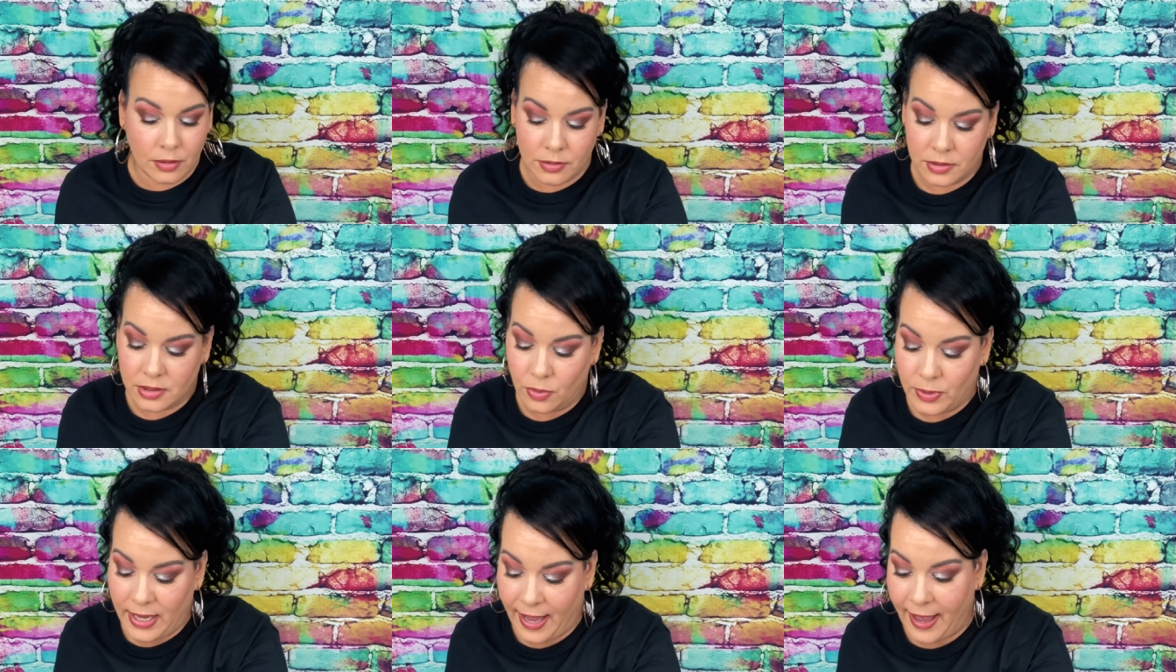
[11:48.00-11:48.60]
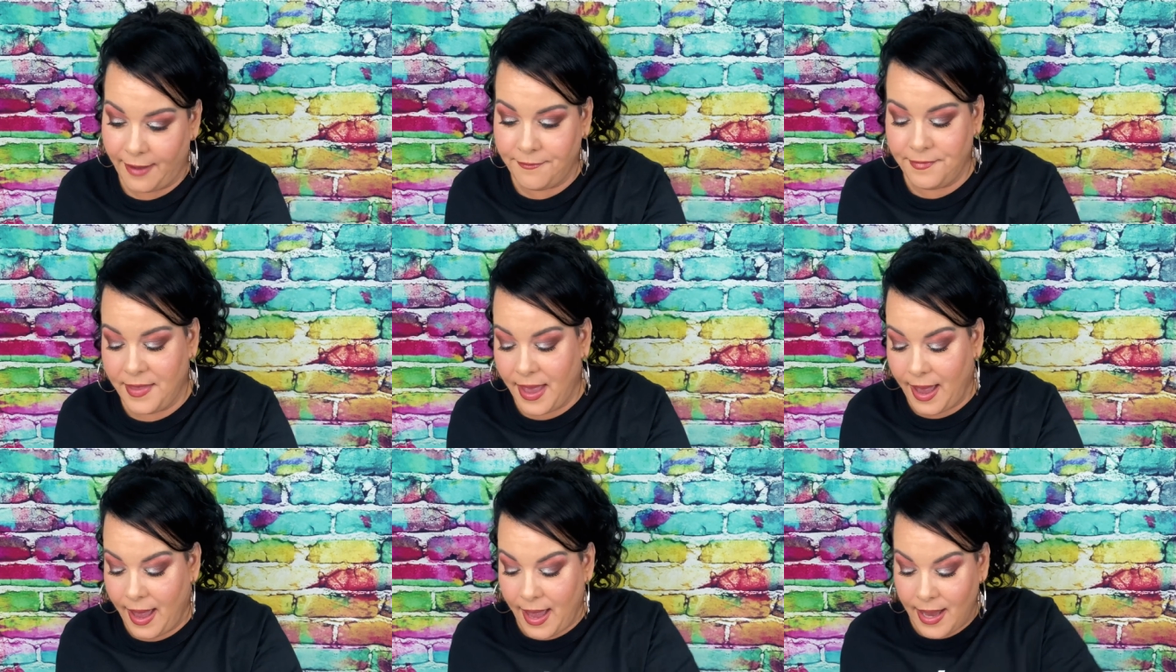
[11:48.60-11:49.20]
So we have
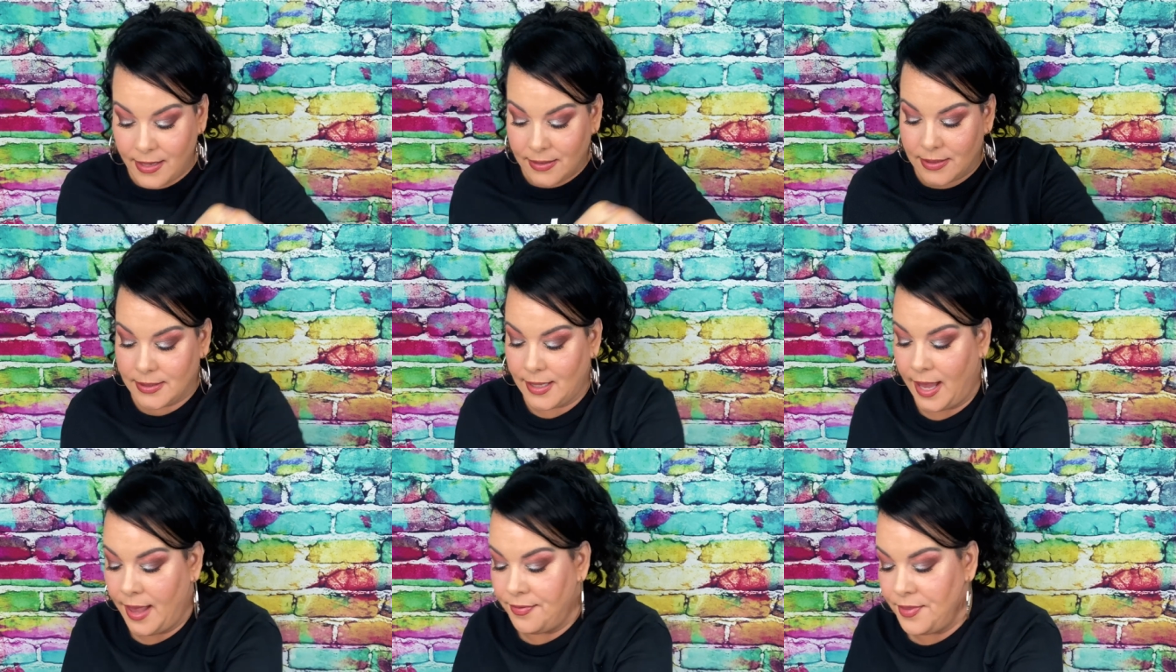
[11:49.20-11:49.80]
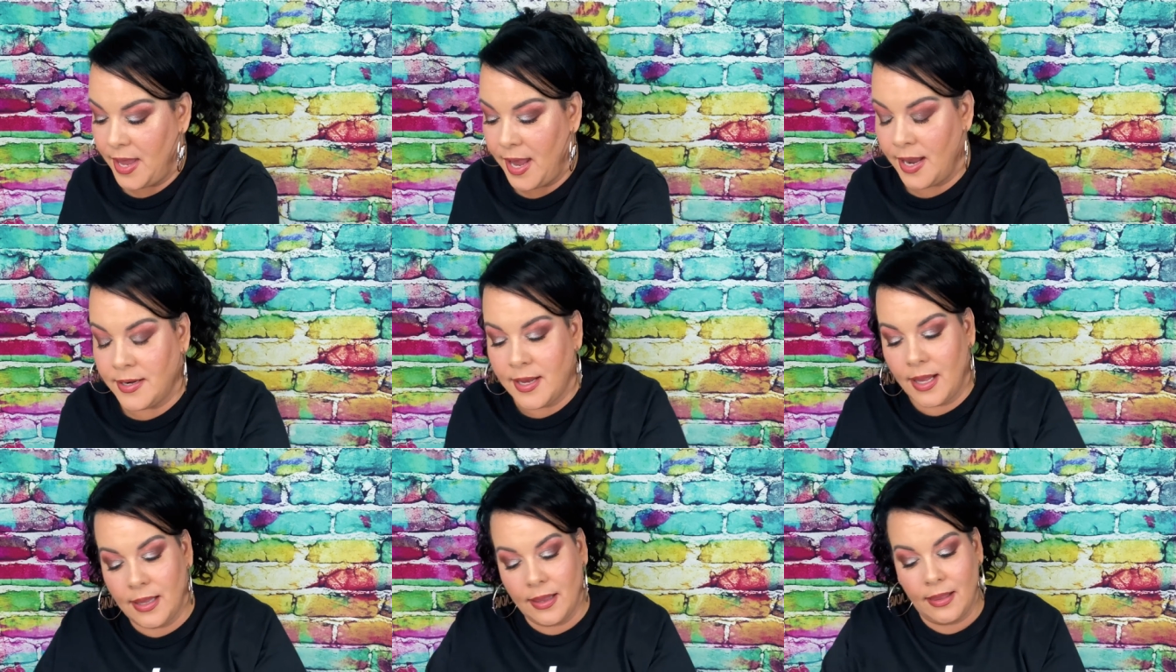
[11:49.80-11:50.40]
that. And then
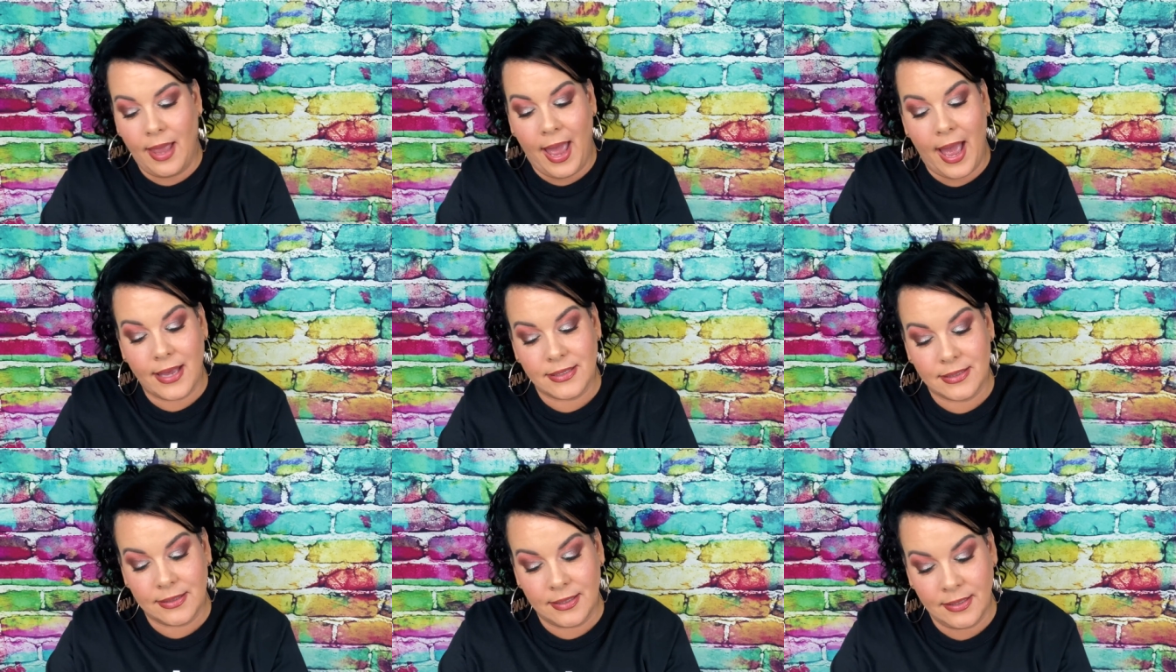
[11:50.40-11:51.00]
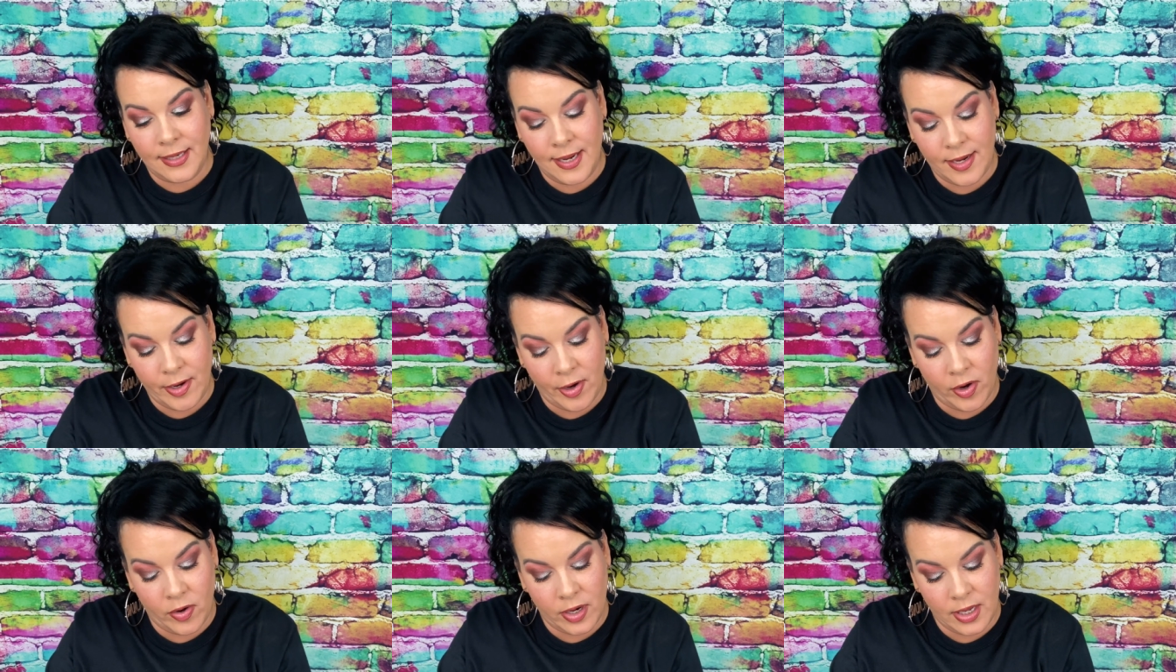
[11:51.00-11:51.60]
last in
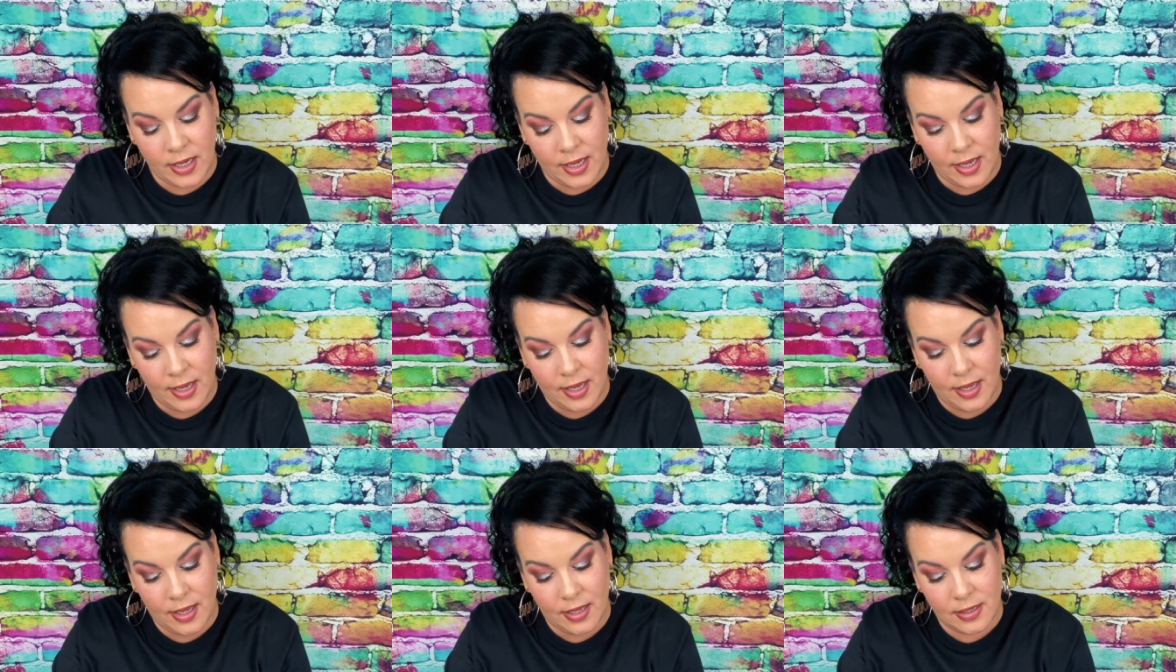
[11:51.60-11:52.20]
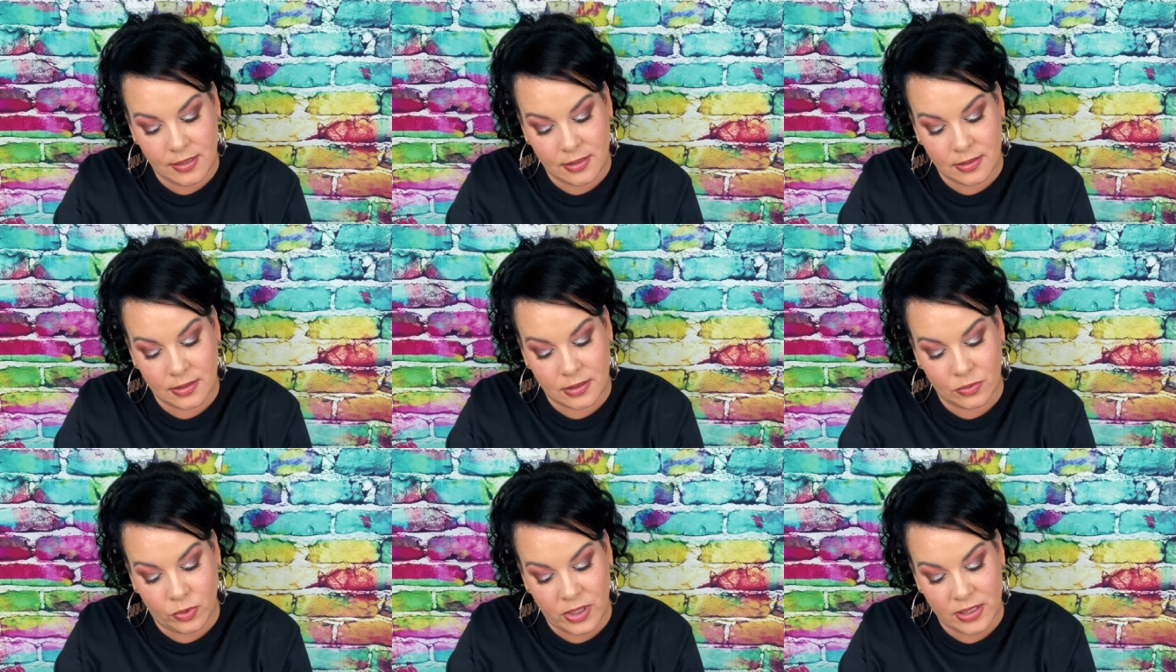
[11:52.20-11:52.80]
here
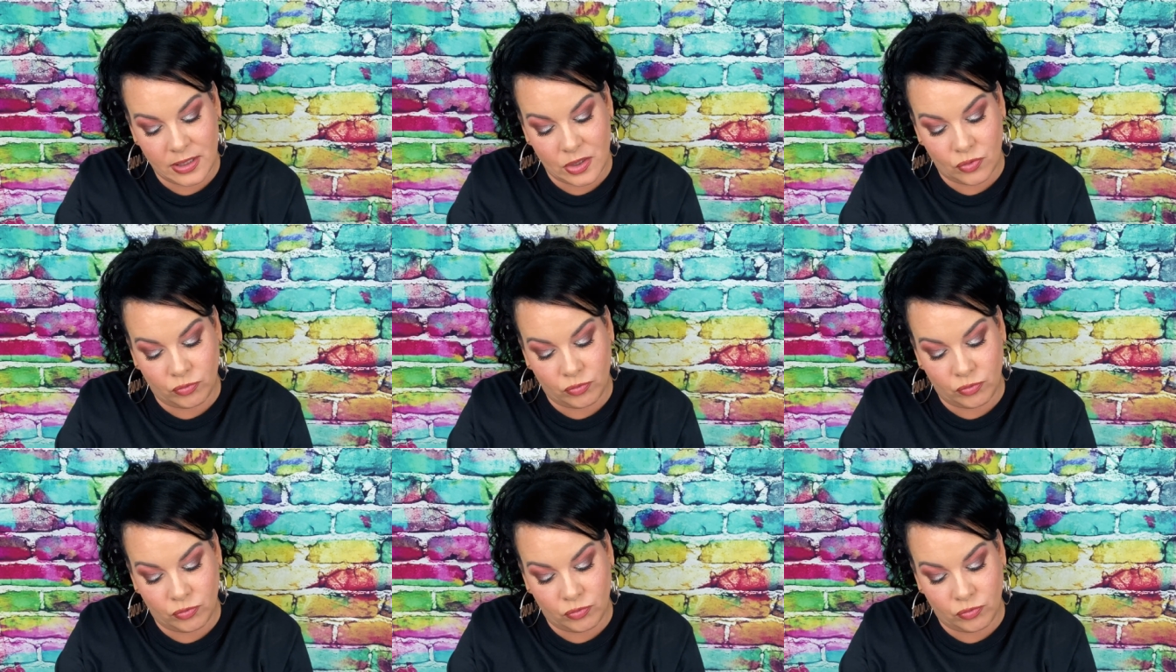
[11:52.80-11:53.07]
is, what is this?